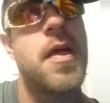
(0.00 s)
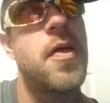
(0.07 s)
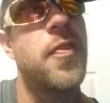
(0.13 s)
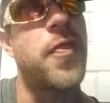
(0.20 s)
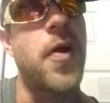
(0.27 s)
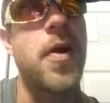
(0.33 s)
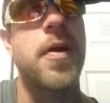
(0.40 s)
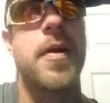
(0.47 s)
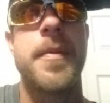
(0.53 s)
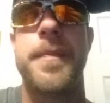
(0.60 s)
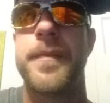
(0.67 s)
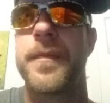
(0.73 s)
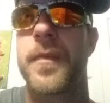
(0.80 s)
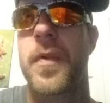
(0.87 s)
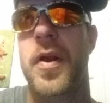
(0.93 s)
Third, I'm
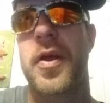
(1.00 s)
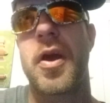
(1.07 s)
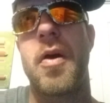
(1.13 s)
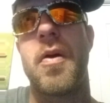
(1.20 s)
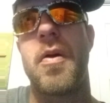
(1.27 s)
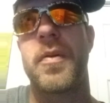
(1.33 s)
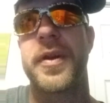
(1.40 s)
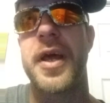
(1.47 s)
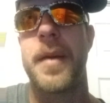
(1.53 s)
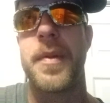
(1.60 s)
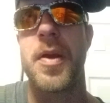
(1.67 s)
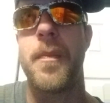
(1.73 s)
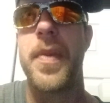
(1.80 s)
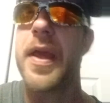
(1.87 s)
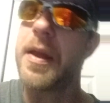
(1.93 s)
going to go old
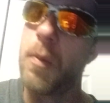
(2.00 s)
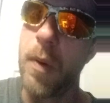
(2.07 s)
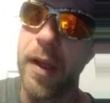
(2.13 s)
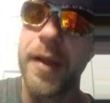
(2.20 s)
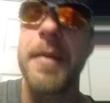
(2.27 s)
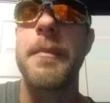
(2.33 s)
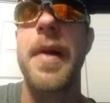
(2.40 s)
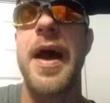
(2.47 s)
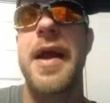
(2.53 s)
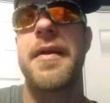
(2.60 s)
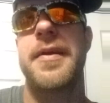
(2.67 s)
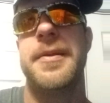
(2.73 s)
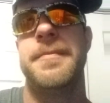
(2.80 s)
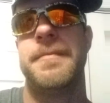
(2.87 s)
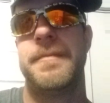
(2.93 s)
WB, William
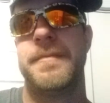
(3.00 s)
Byron.